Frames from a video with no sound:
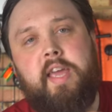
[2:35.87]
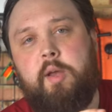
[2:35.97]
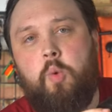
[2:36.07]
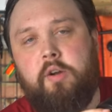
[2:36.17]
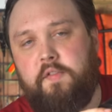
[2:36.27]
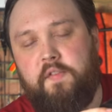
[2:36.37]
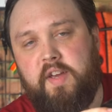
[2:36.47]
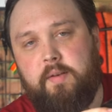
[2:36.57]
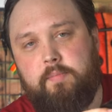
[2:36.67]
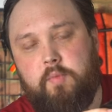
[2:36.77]
it won't
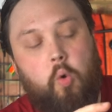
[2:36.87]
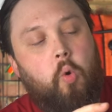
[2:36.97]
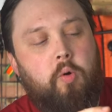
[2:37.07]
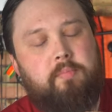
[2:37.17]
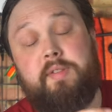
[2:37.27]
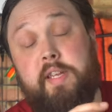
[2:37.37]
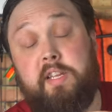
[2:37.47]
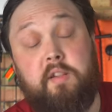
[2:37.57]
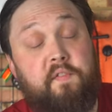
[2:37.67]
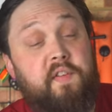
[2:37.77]
fit, or
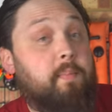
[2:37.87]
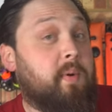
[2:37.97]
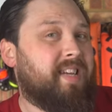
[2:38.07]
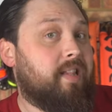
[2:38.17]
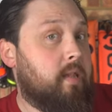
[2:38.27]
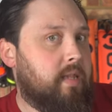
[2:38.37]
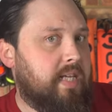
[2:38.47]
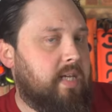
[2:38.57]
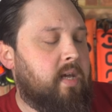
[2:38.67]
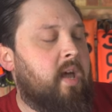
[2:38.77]
it'll fit, but it'll
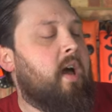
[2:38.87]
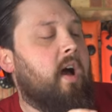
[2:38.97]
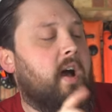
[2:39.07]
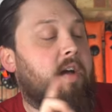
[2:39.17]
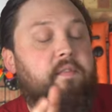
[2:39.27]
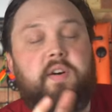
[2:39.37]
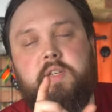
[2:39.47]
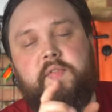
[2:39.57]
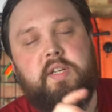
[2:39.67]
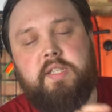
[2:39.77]
leak, and
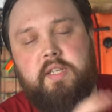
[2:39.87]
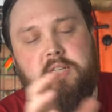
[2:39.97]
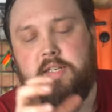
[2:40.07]
vice versa.